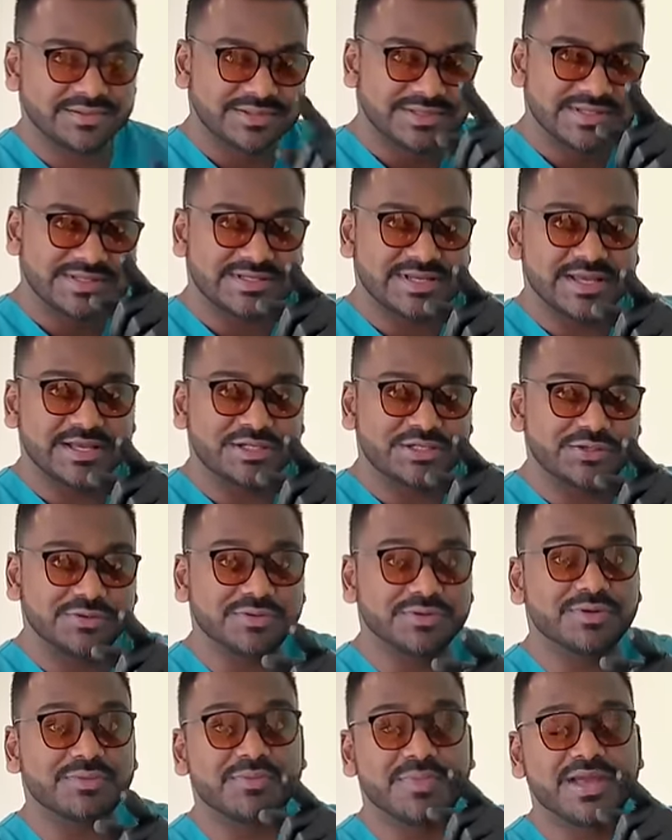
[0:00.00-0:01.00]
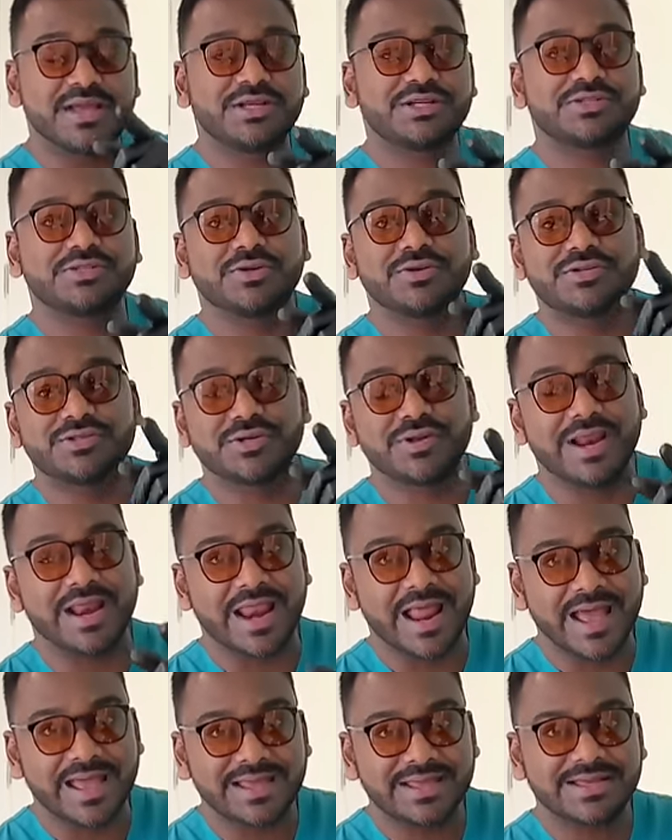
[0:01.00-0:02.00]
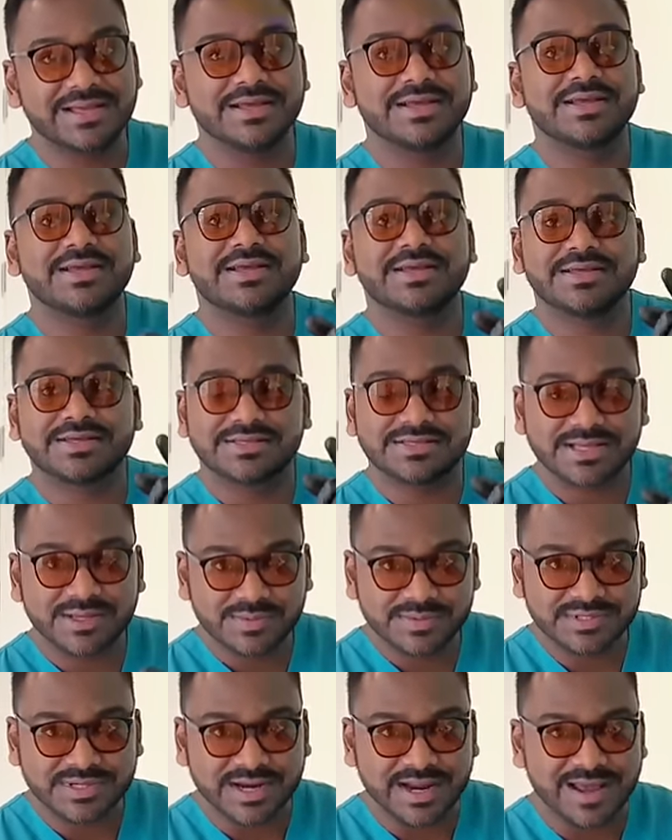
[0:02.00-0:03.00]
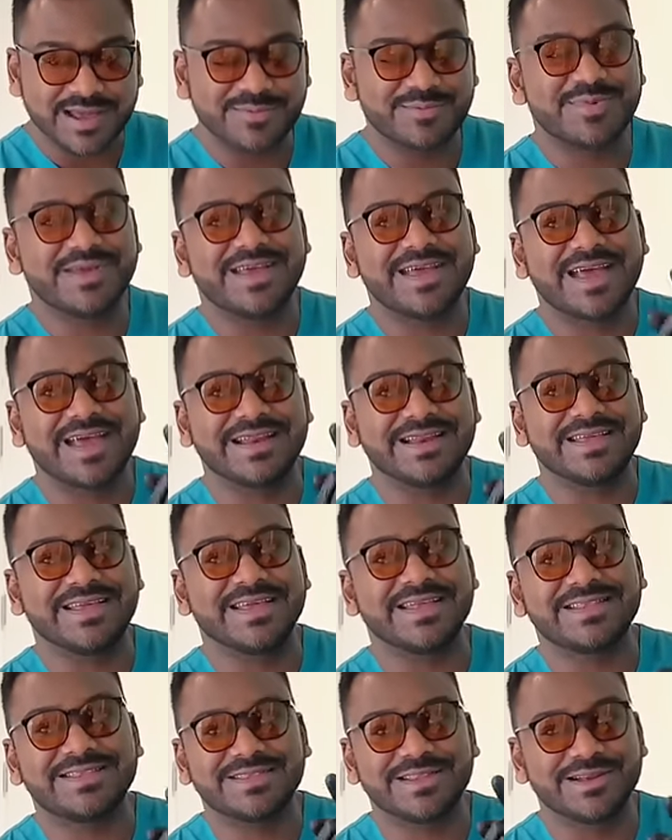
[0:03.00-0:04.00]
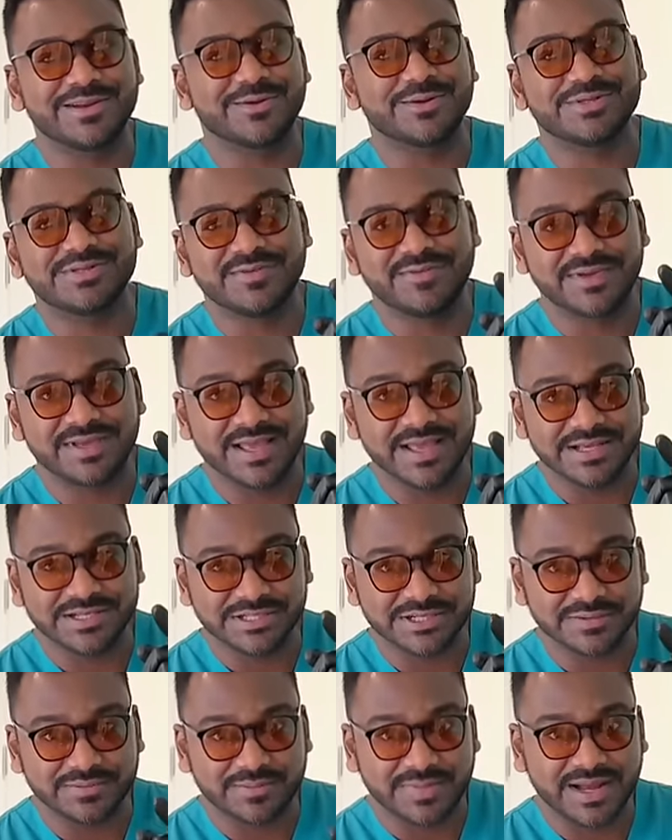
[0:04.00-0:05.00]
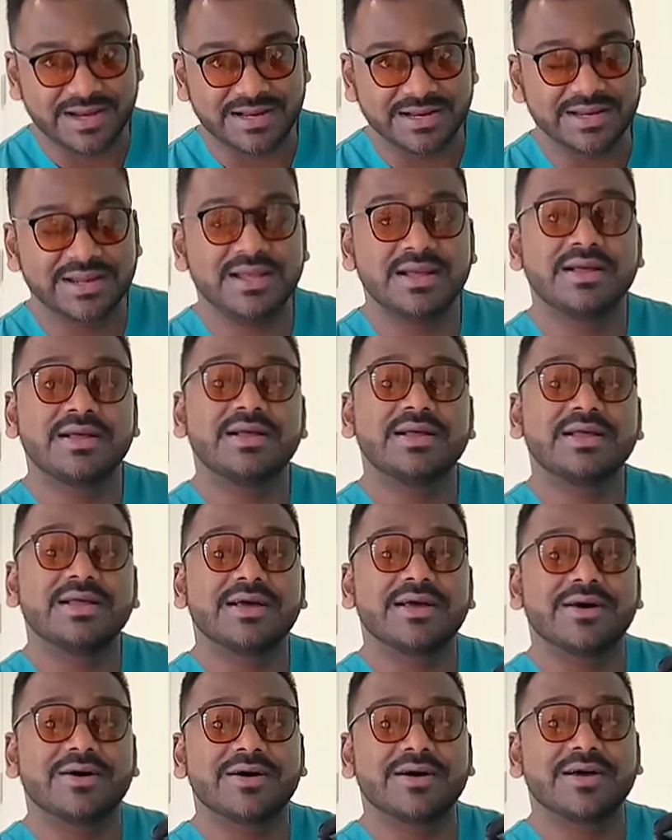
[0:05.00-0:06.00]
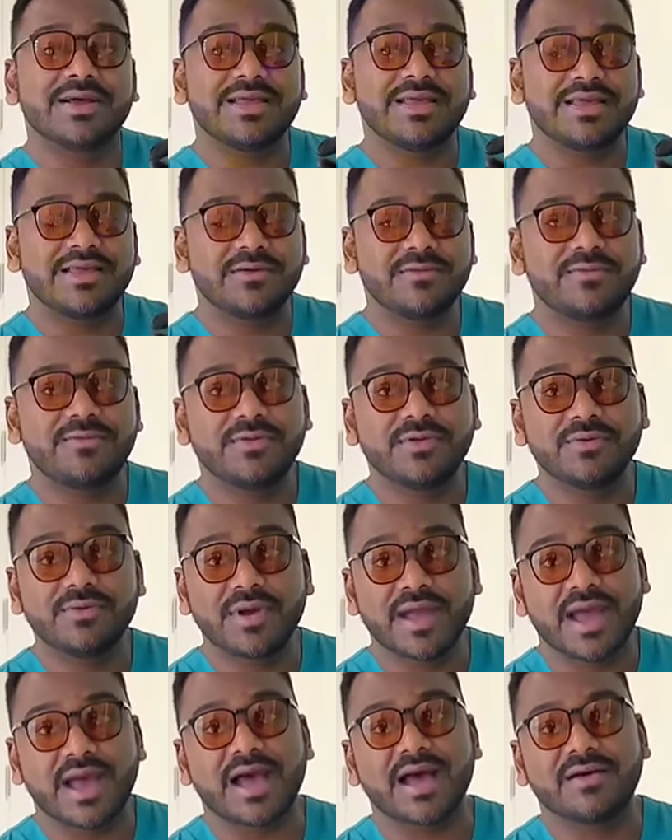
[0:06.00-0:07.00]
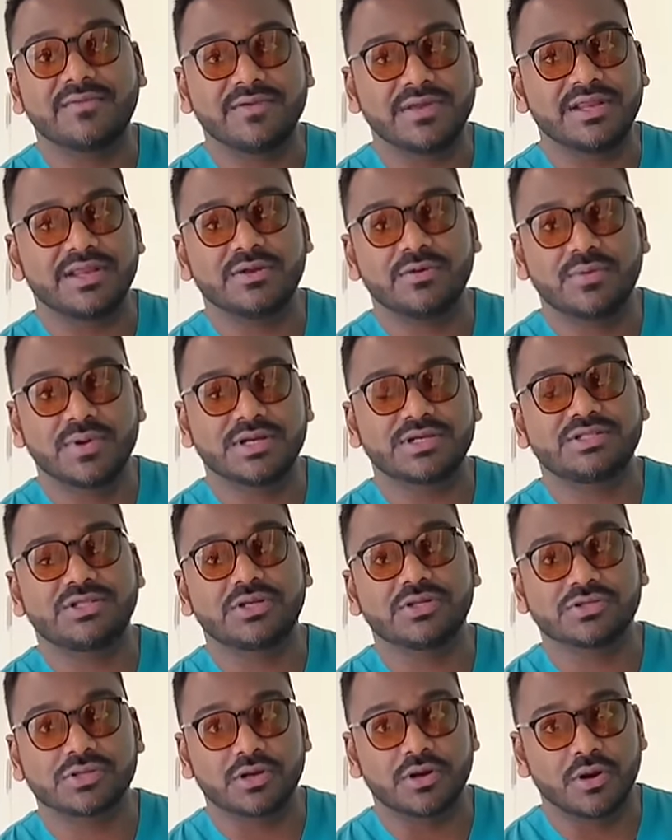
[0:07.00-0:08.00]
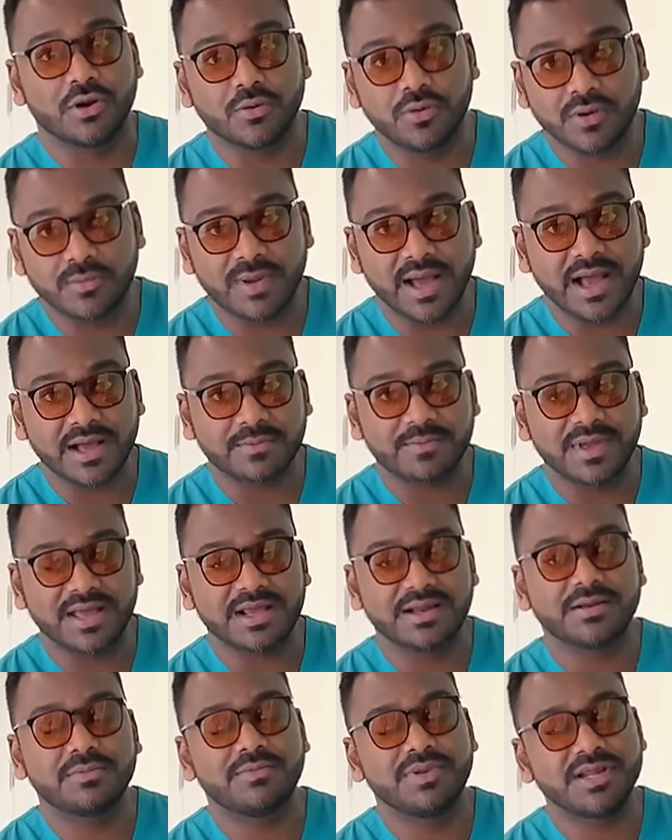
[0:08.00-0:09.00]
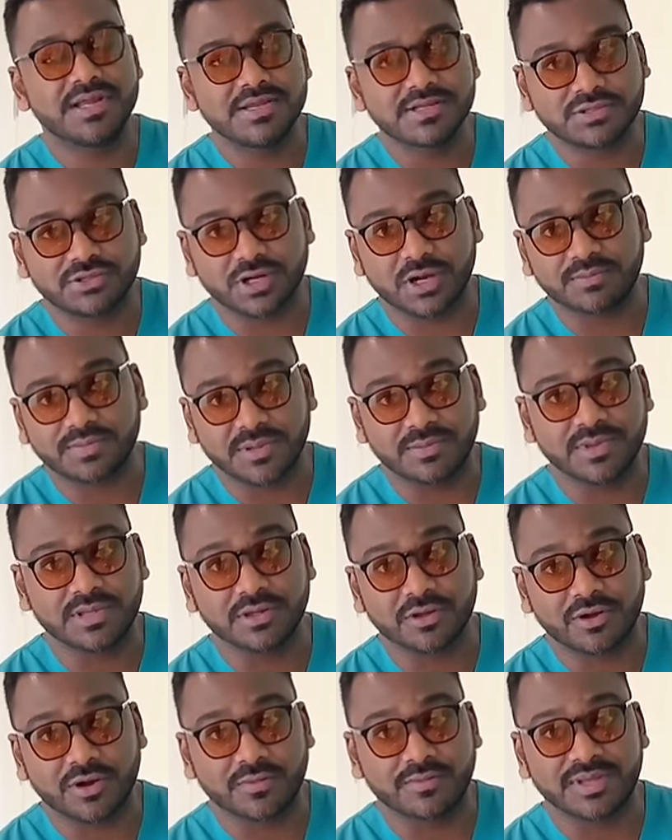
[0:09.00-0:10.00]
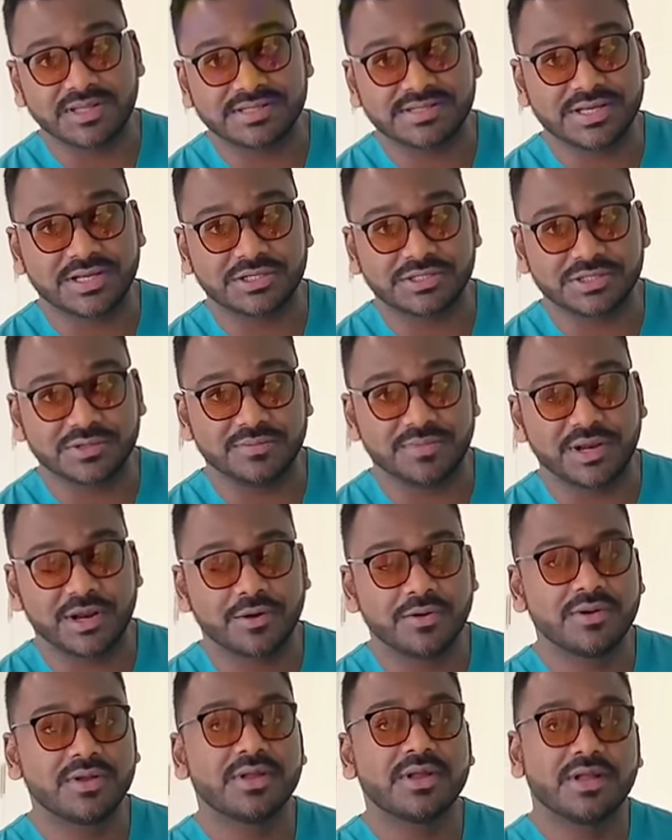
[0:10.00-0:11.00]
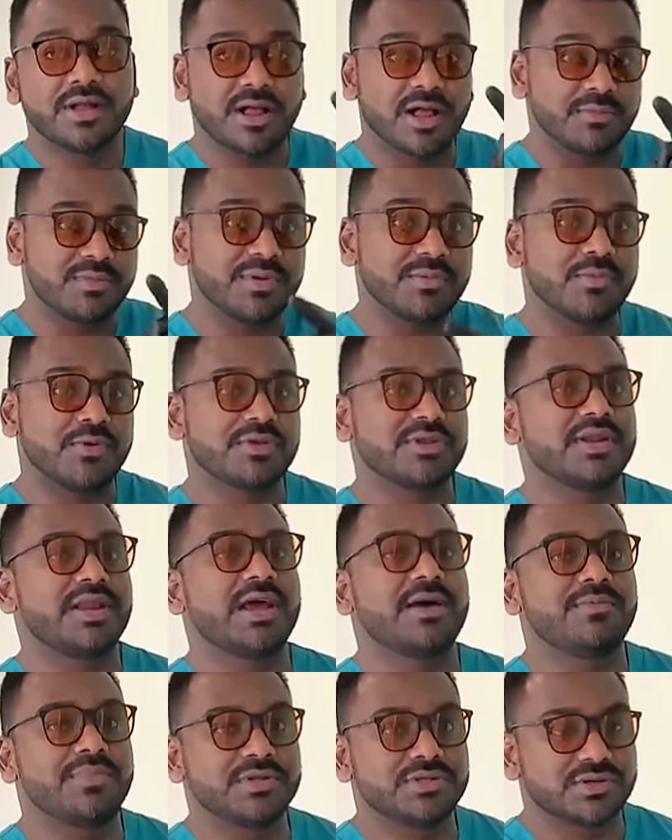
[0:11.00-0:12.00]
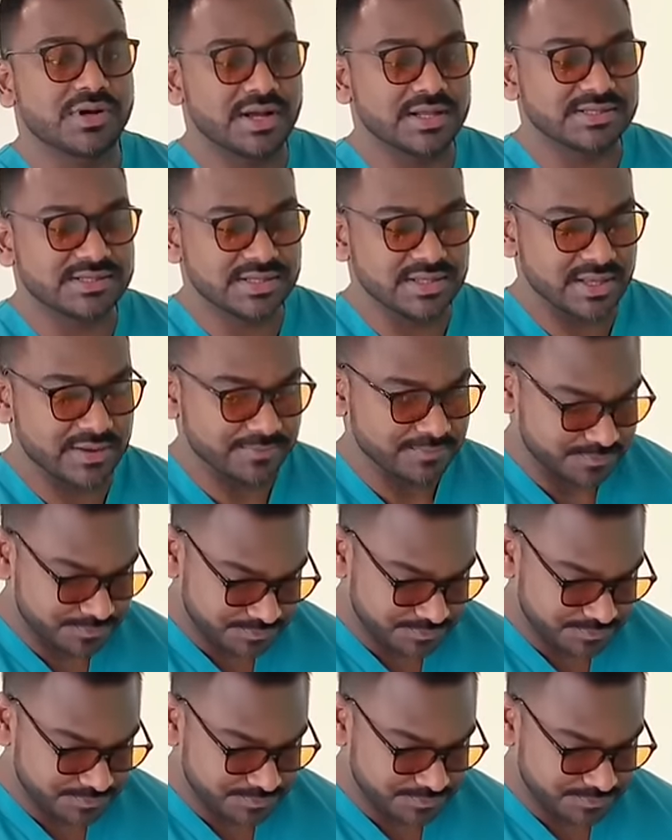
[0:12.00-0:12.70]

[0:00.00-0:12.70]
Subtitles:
Stay tuned. Make sure to like, subscribe, and hit the notification button. If you have any questions on lower back pain, please drop them in the comment section below. I'll be more than happy to answer them.